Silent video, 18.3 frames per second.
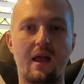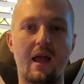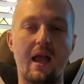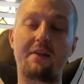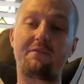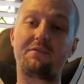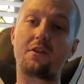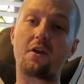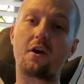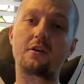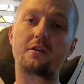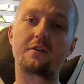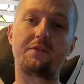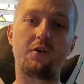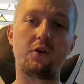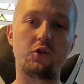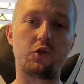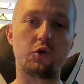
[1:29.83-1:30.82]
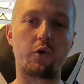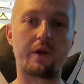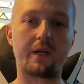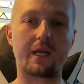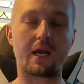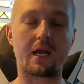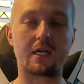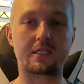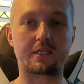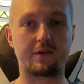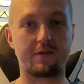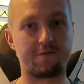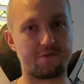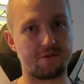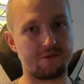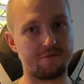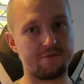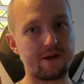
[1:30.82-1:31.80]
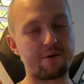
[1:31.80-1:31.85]
And for those of you joining us for
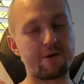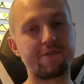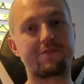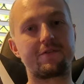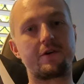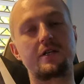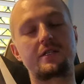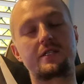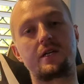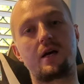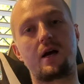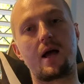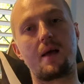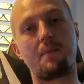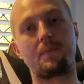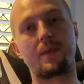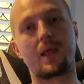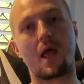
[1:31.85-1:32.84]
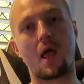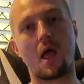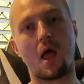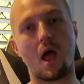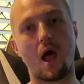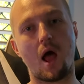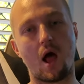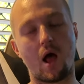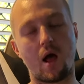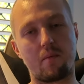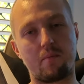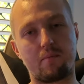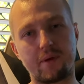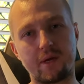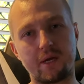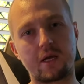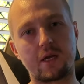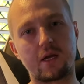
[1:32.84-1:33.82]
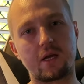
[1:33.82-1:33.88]
the very first time, a
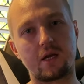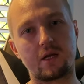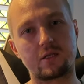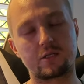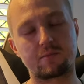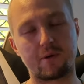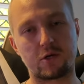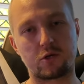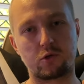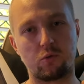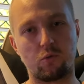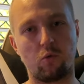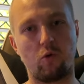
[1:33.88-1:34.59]
big special